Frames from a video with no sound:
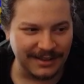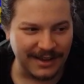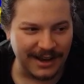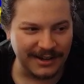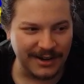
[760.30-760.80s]

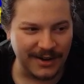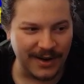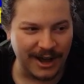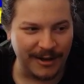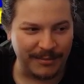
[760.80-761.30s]
Line go
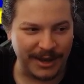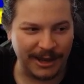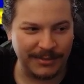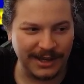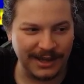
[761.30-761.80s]
up,
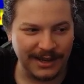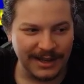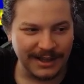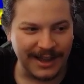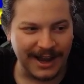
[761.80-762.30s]
baby.
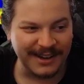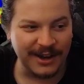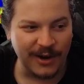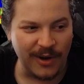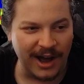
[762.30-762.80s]
Line
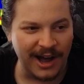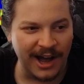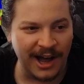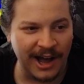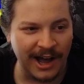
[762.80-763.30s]
go
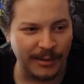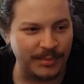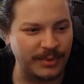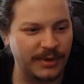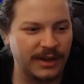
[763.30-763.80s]

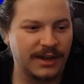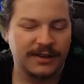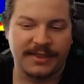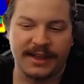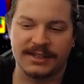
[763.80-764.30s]
up.
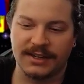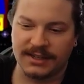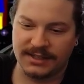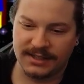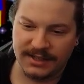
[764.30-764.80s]
That's
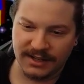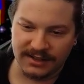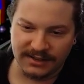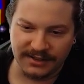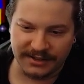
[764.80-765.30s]
like
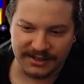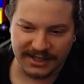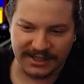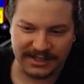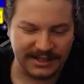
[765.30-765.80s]
still, there's
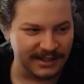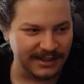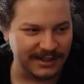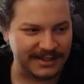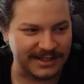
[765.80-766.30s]
like
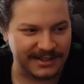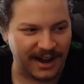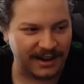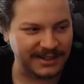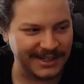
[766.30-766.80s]
still a
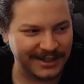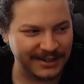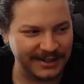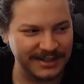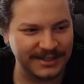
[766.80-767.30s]
stock
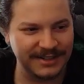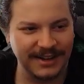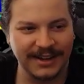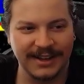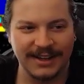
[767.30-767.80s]
tickers
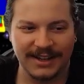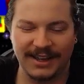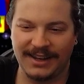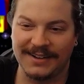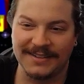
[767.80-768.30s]

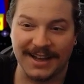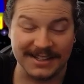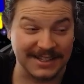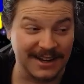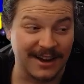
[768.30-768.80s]
in here.
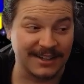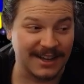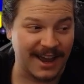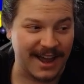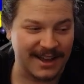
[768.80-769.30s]
That
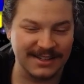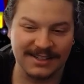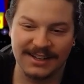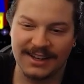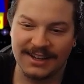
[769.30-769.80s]
sucks
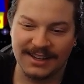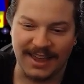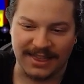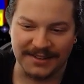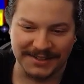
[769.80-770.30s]
ass.
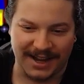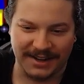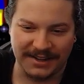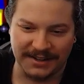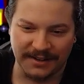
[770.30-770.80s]
Get those
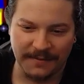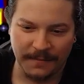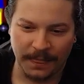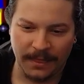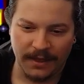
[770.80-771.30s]
out of here.
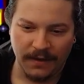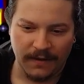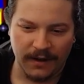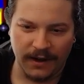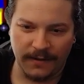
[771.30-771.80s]

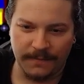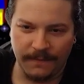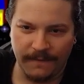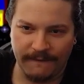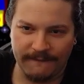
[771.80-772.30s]

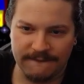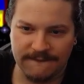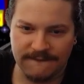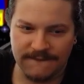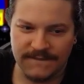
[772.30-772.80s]
But
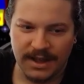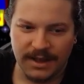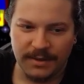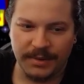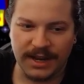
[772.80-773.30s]

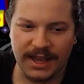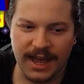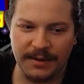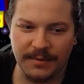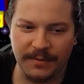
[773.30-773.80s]

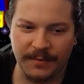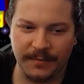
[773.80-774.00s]
again,